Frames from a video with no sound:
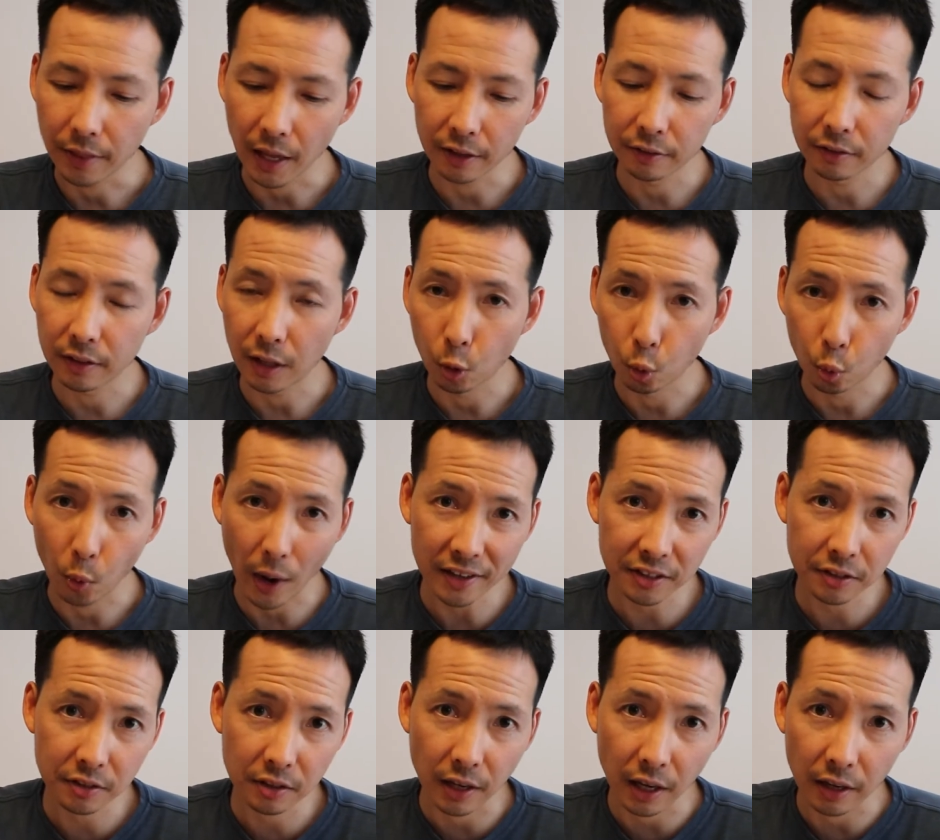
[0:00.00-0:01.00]
then the
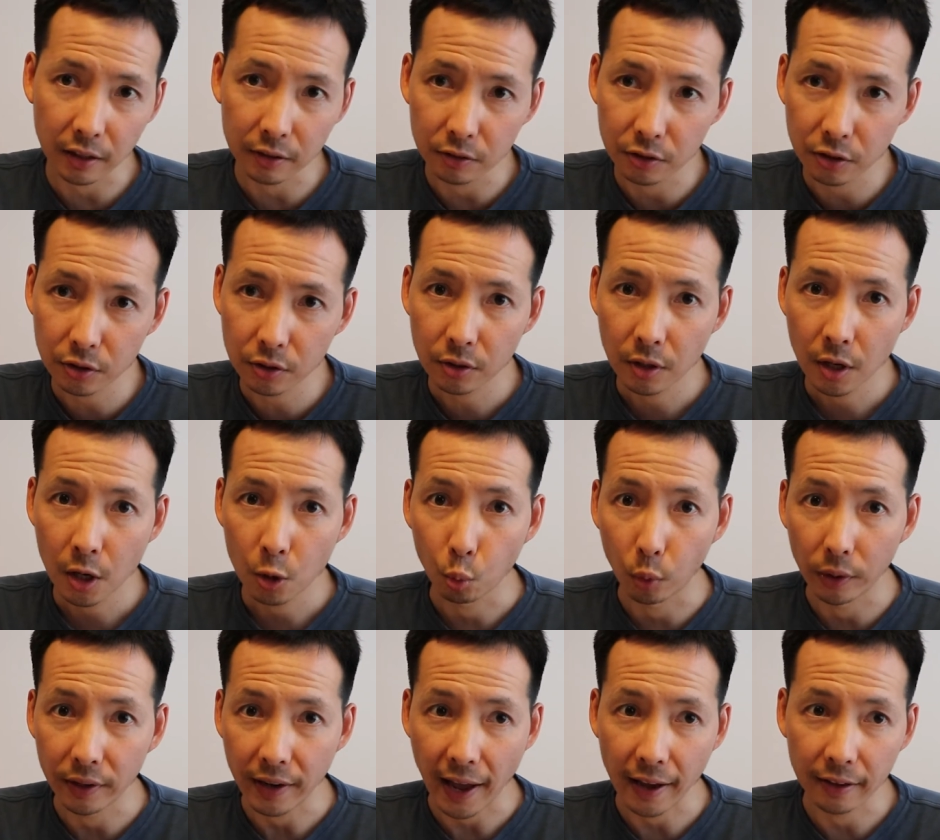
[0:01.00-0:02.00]
residents
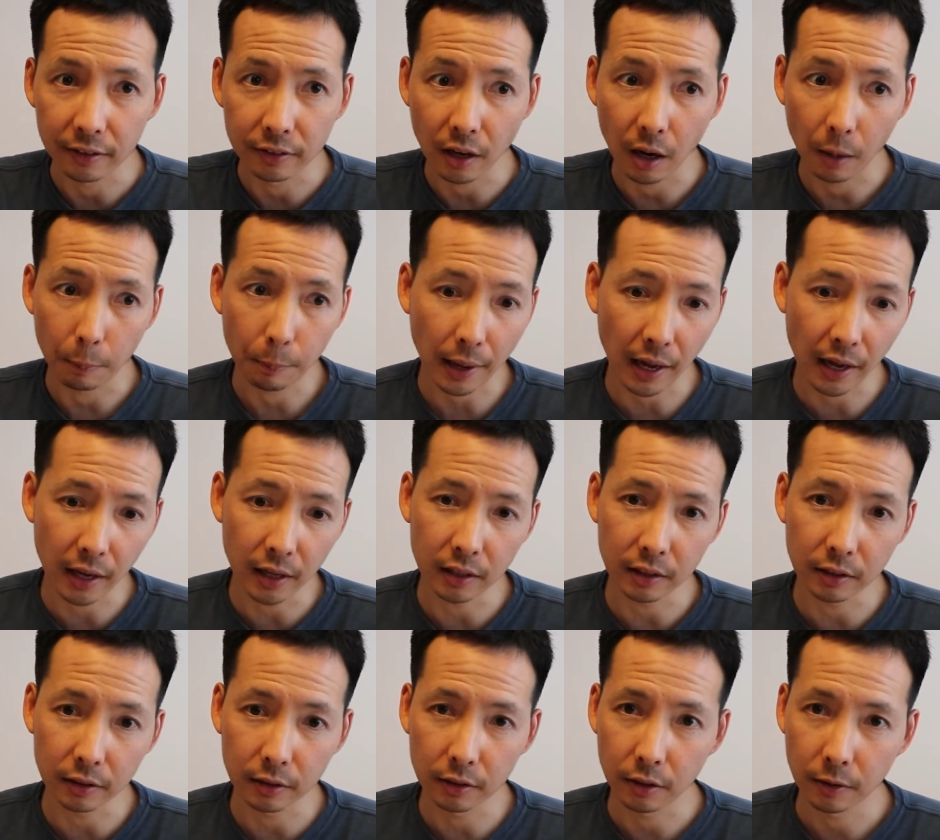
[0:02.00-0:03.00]
would end up
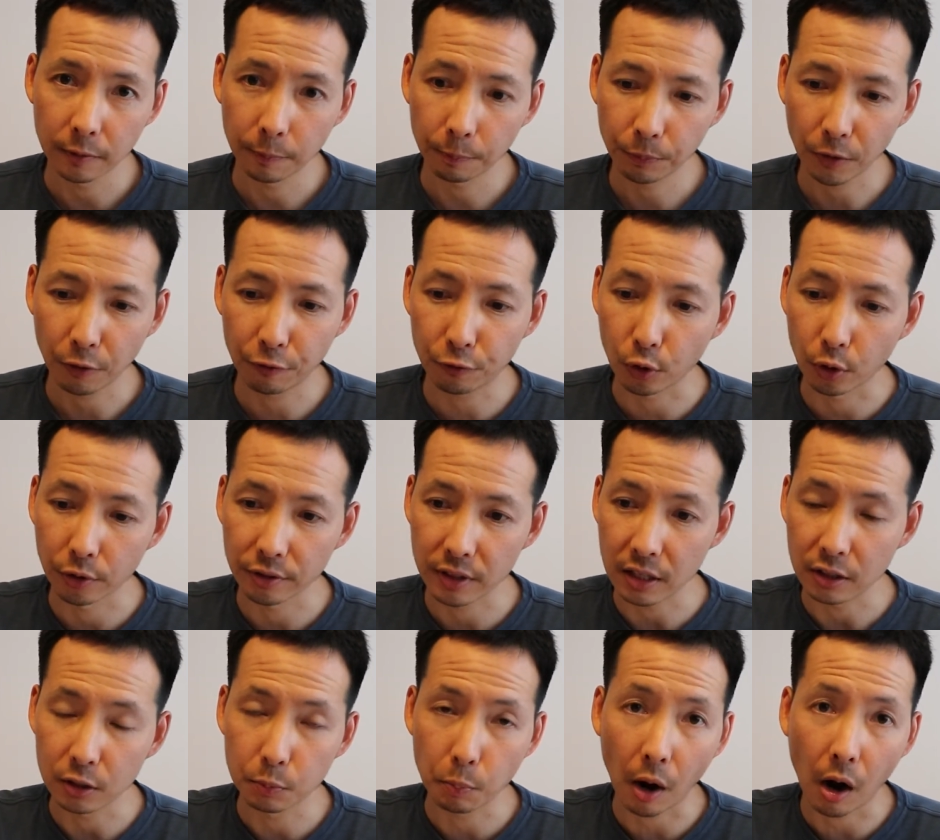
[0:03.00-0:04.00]
paying for
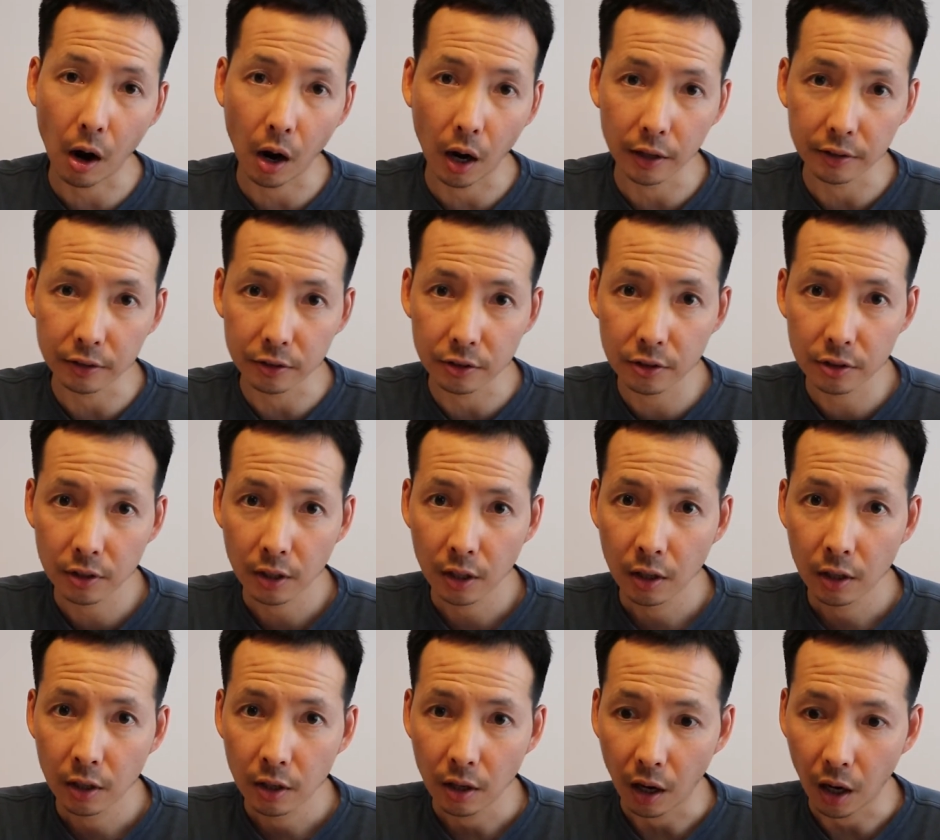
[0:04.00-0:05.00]
these bonds
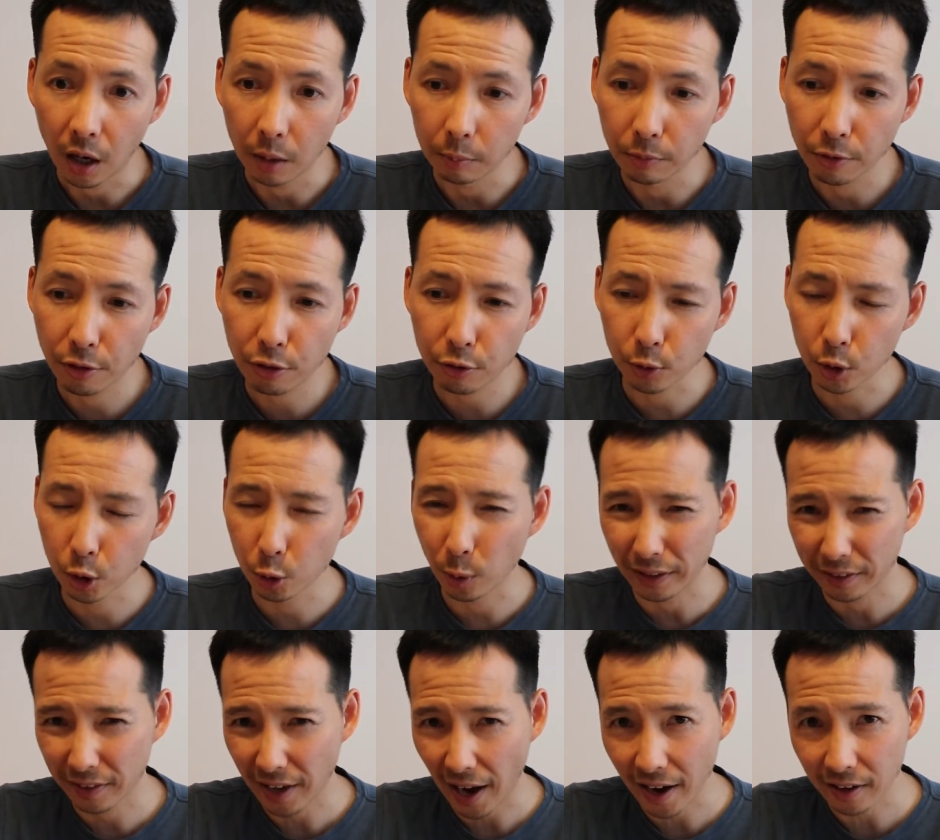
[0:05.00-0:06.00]
through a
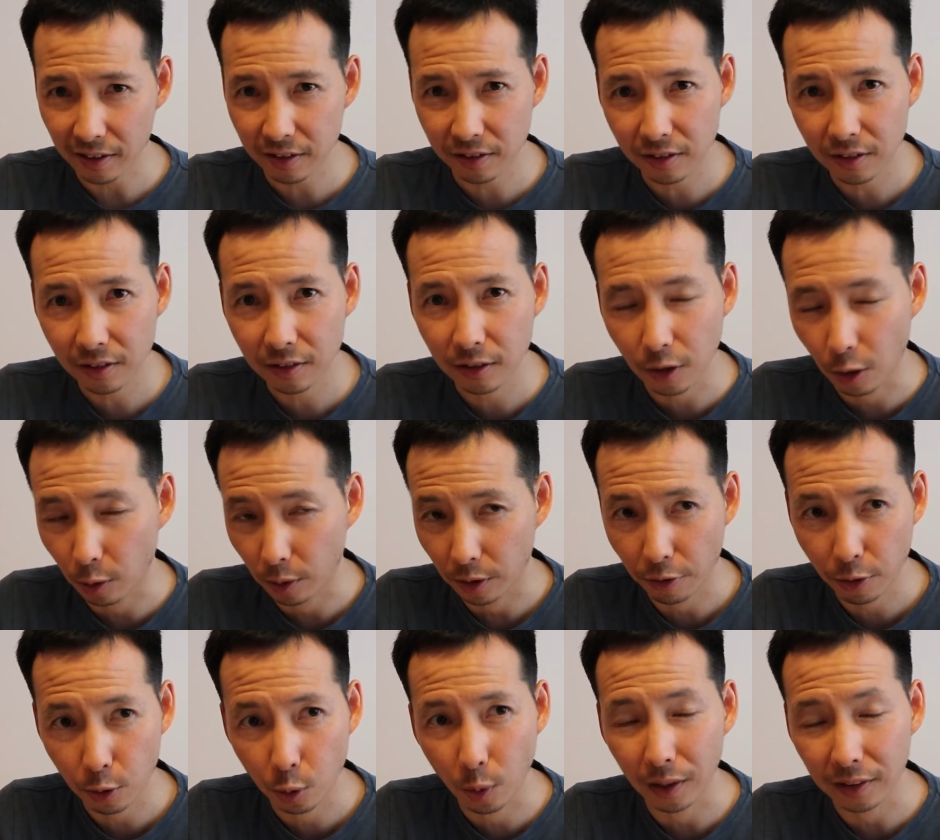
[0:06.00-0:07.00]
tax or
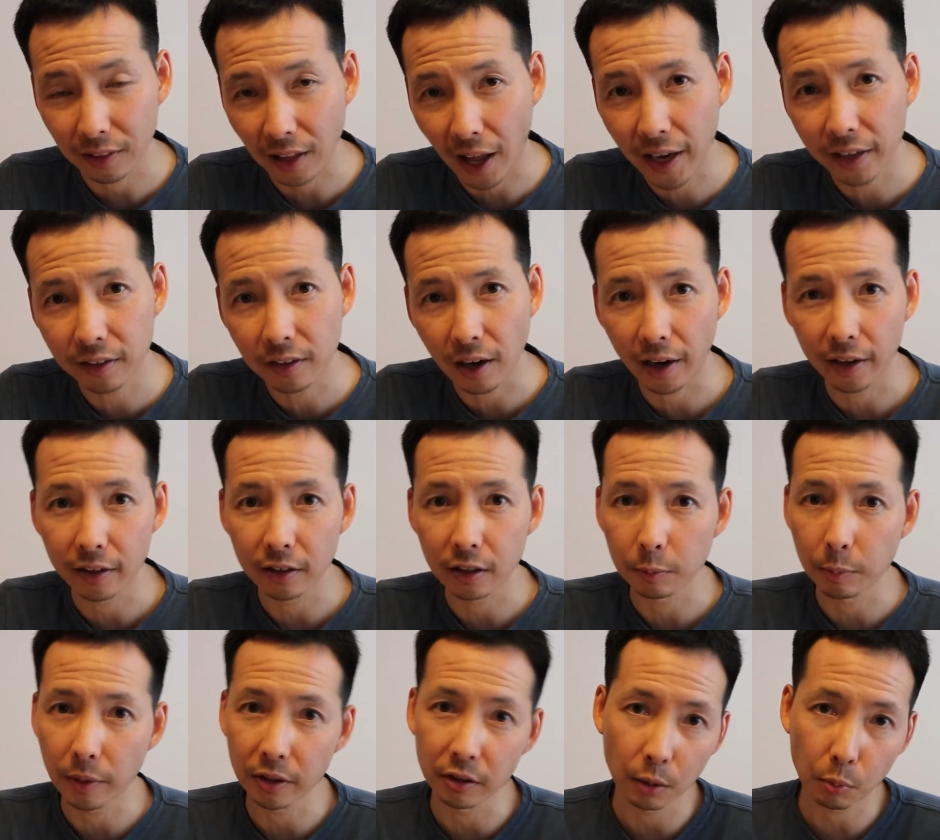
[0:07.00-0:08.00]
through a line
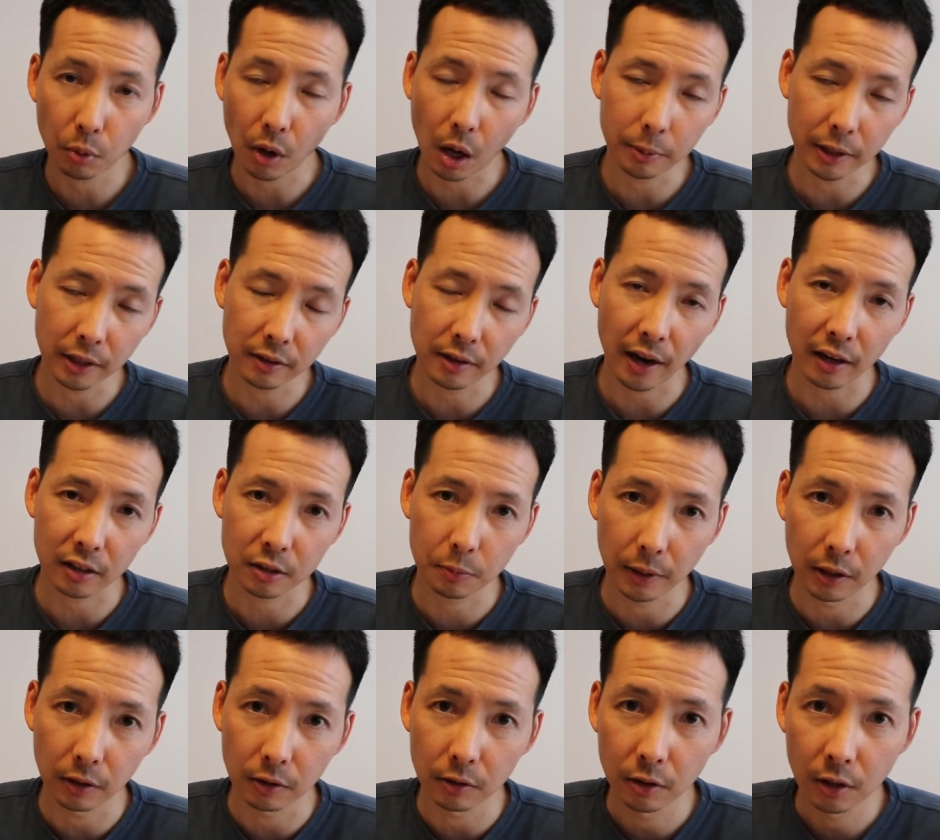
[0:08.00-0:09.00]
item in their property tax
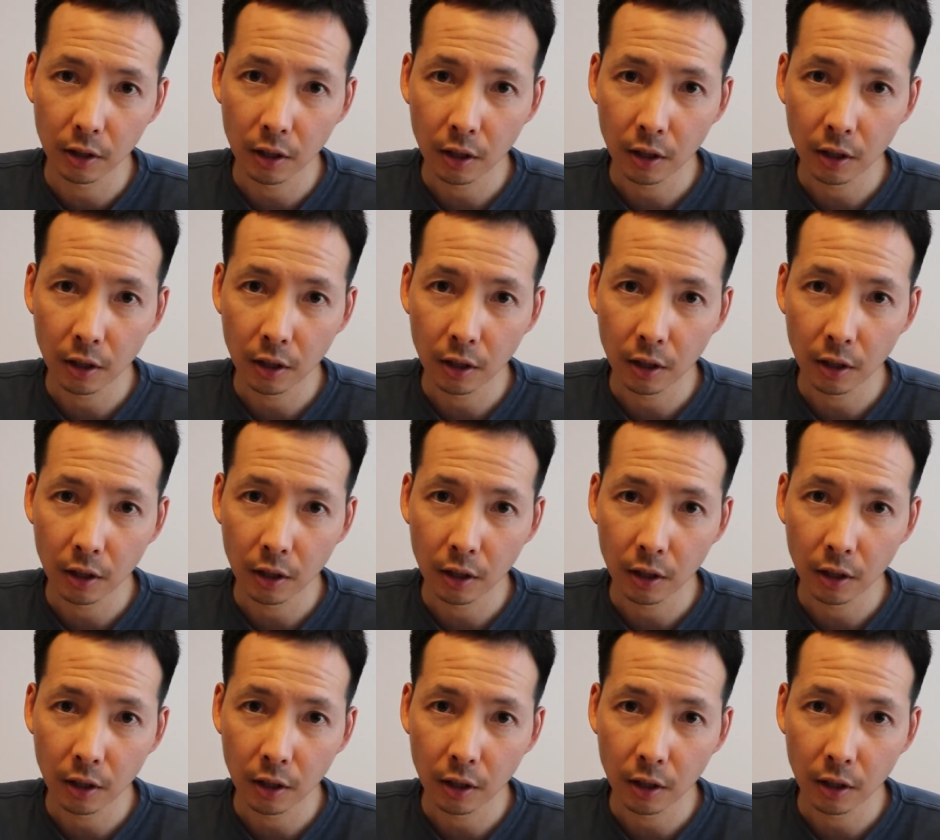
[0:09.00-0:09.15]
bill.